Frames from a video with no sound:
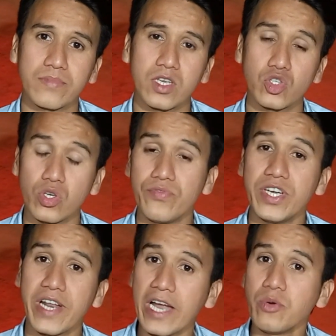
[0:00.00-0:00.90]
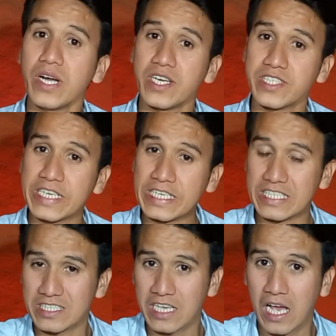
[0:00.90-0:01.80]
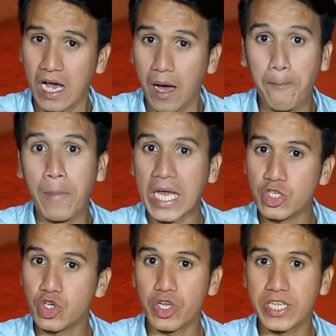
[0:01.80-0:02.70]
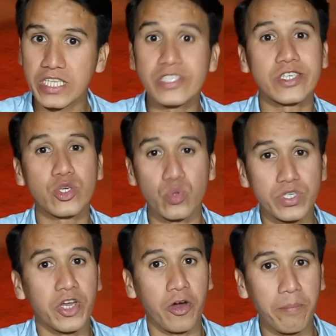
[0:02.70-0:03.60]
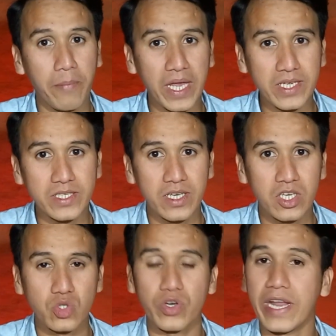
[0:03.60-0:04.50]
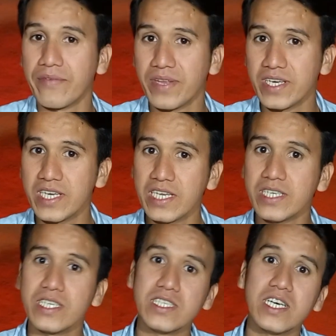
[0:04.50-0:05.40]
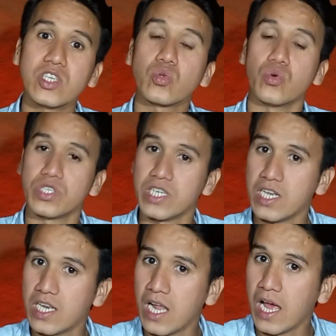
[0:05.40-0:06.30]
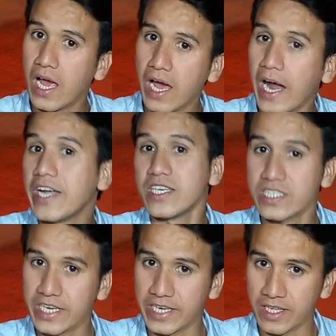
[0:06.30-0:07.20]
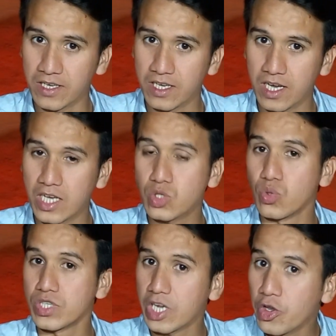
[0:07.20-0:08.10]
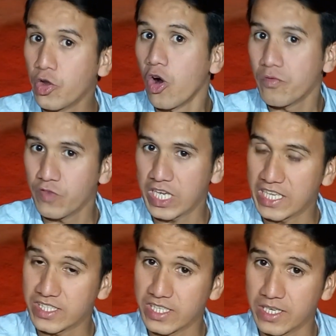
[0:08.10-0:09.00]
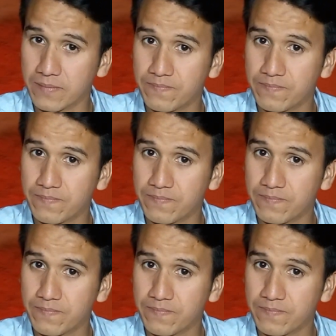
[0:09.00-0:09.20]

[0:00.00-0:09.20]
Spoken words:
So if we try to understand this marriage or the institution of marriage, so definitely it is a social understanding, a social norm, we can say,